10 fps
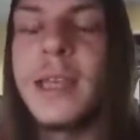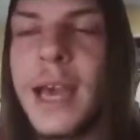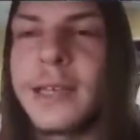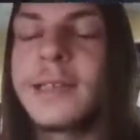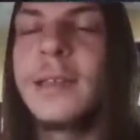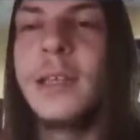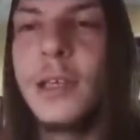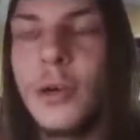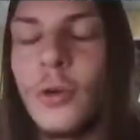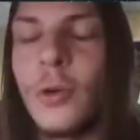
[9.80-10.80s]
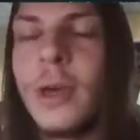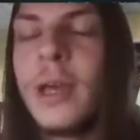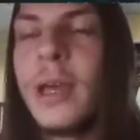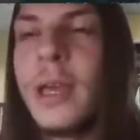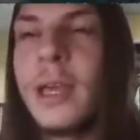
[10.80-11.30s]
yes, you,
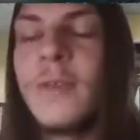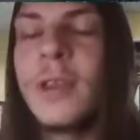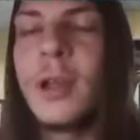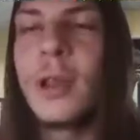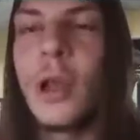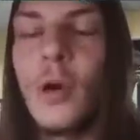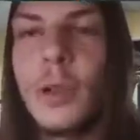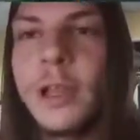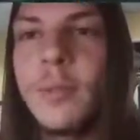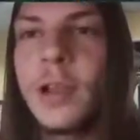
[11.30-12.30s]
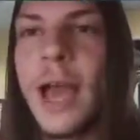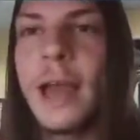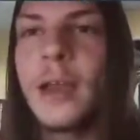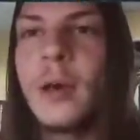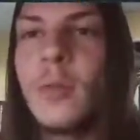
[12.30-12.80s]
even the lowly
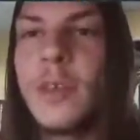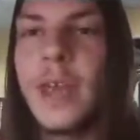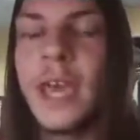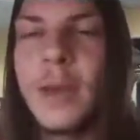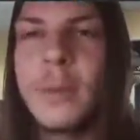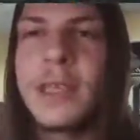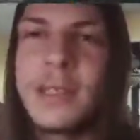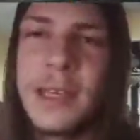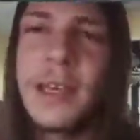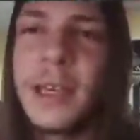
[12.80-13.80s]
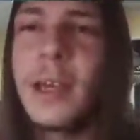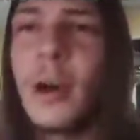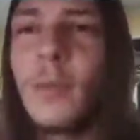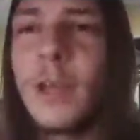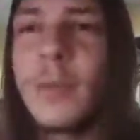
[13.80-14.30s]
platinum with aim that's,
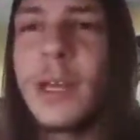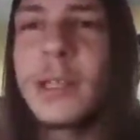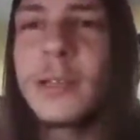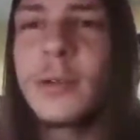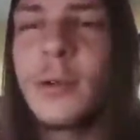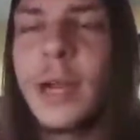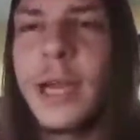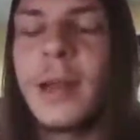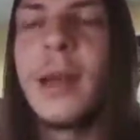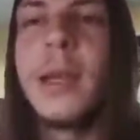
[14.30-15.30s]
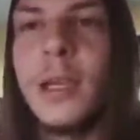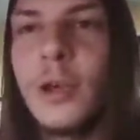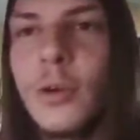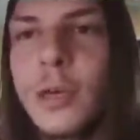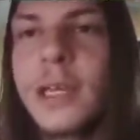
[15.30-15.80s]
maybe not so great,
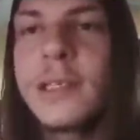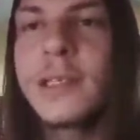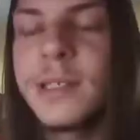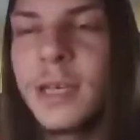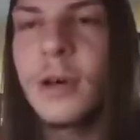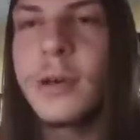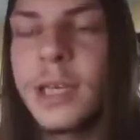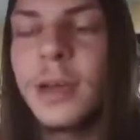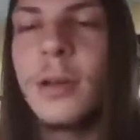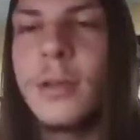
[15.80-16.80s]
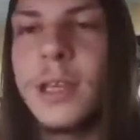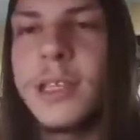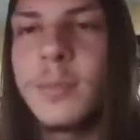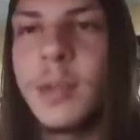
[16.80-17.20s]
you can still kill these